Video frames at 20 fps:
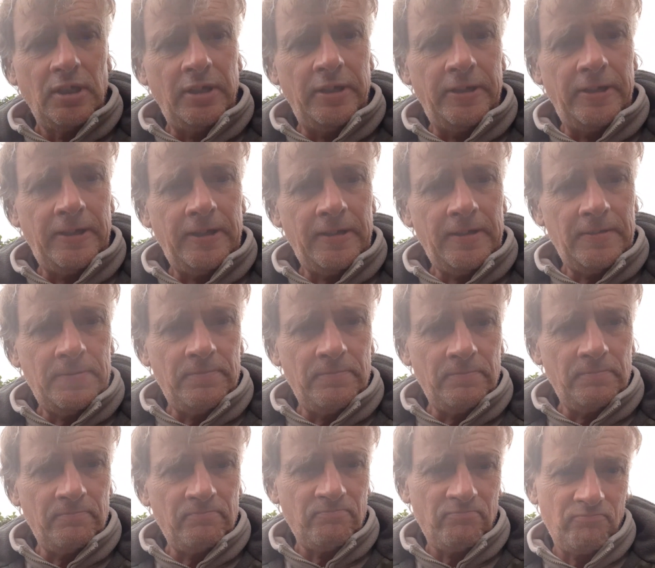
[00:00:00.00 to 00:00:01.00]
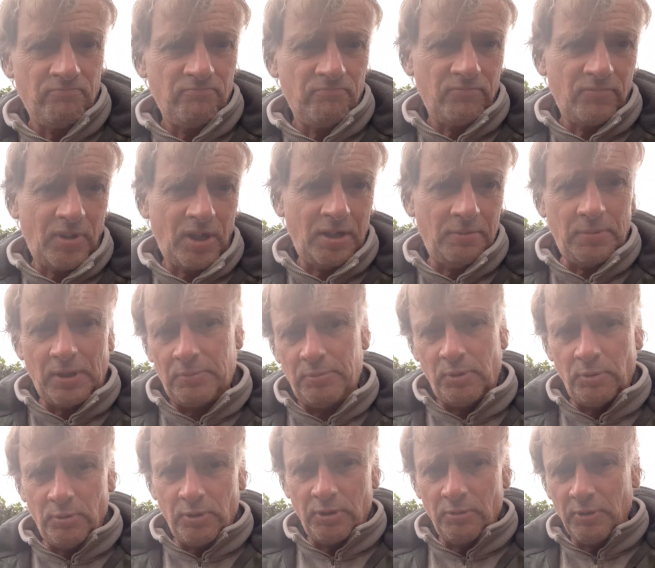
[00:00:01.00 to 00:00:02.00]
I'm happy
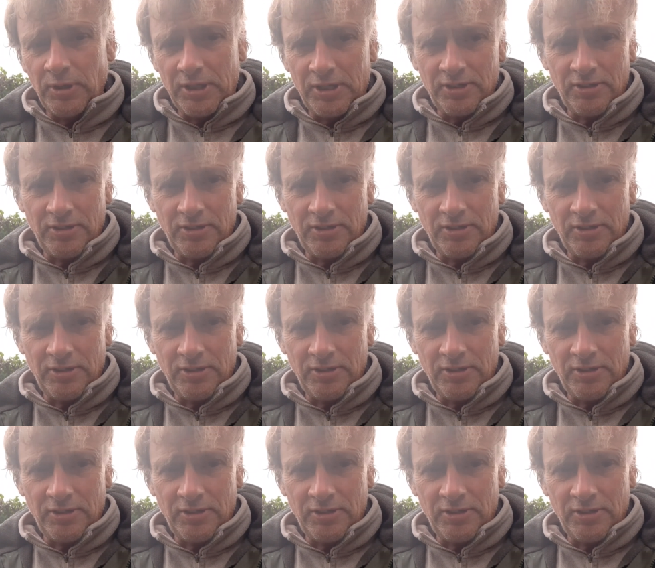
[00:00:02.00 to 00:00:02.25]
with the way